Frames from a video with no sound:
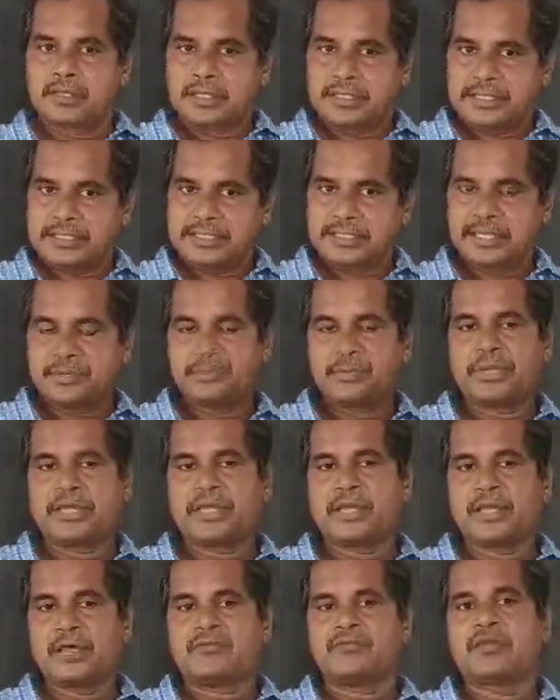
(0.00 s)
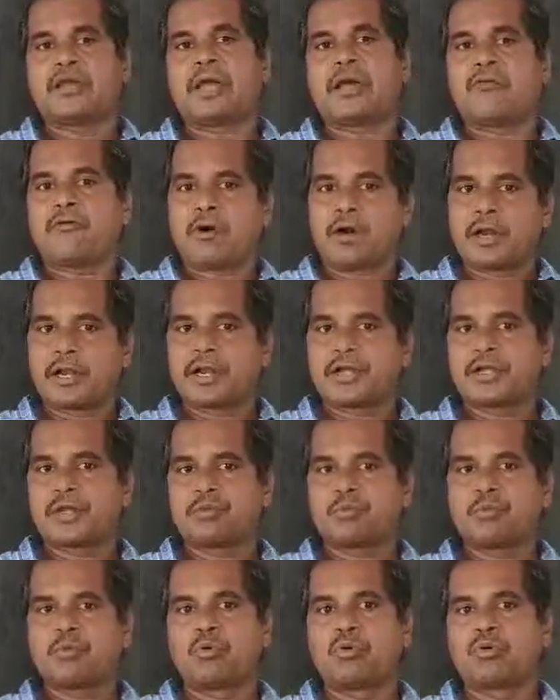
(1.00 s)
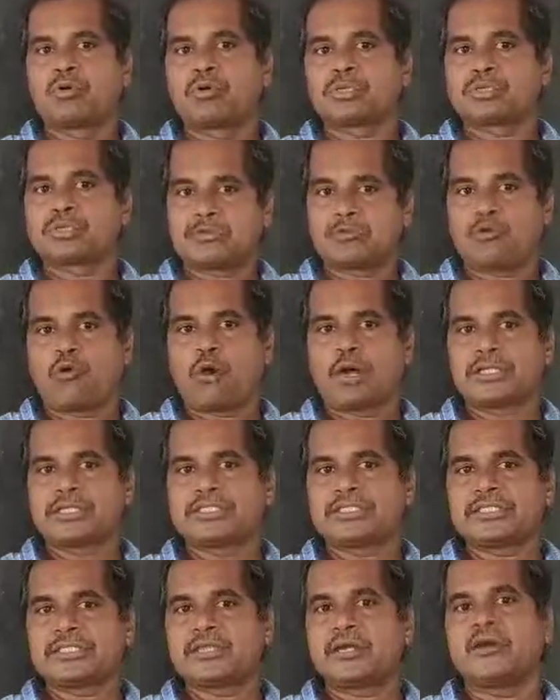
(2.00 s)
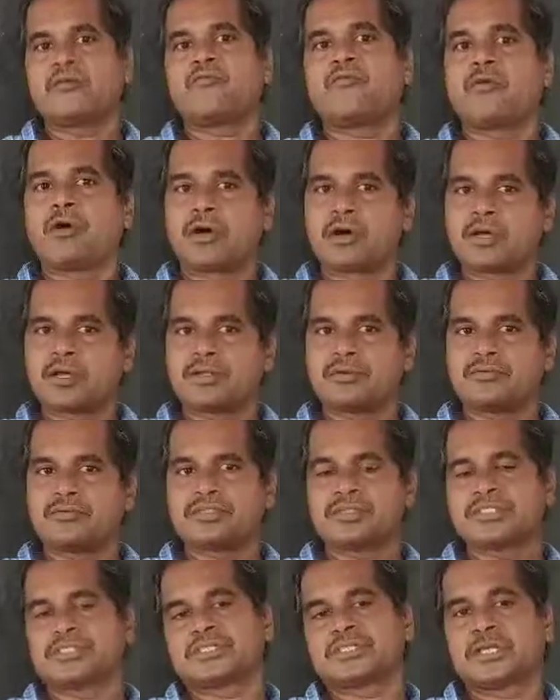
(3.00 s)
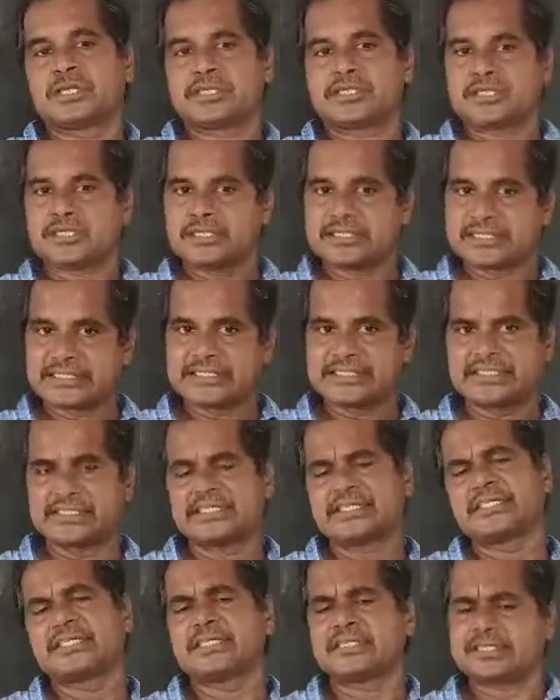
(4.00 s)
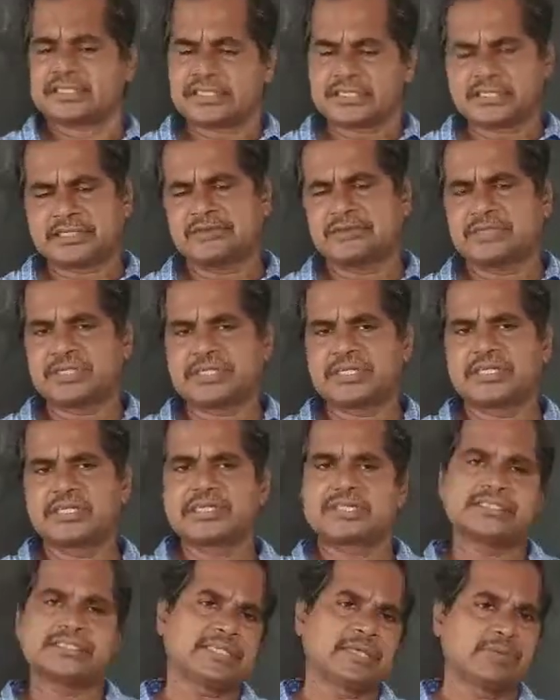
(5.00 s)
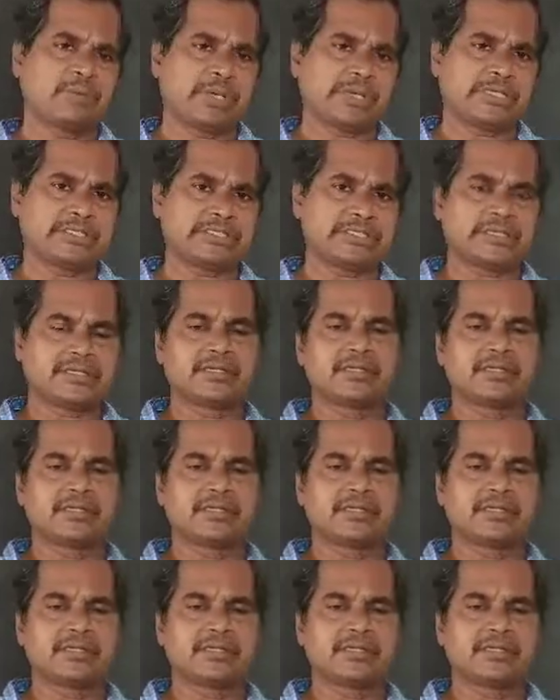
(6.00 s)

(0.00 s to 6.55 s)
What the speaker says: In the beaker we have already poured some quantity of water which is at 60 degrees or 70 degrees temperature.